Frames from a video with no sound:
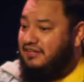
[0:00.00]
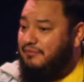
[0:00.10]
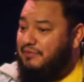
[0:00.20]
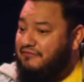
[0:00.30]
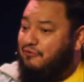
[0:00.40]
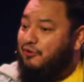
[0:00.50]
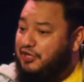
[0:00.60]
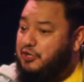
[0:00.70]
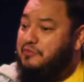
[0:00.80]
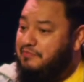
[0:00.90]
before
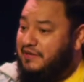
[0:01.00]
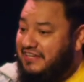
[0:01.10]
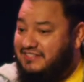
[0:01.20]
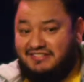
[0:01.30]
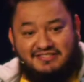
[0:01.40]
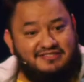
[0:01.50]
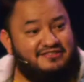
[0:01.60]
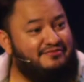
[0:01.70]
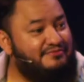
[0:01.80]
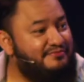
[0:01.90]
human beings existed.
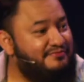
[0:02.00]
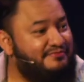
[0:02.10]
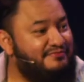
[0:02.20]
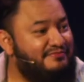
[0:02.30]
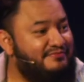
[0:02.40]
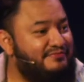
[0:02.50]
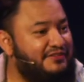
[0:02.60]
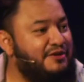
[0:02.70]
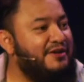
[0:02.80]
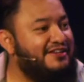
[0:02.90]

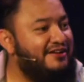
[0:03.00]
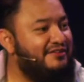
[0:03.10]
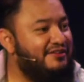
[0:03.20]
Think about that.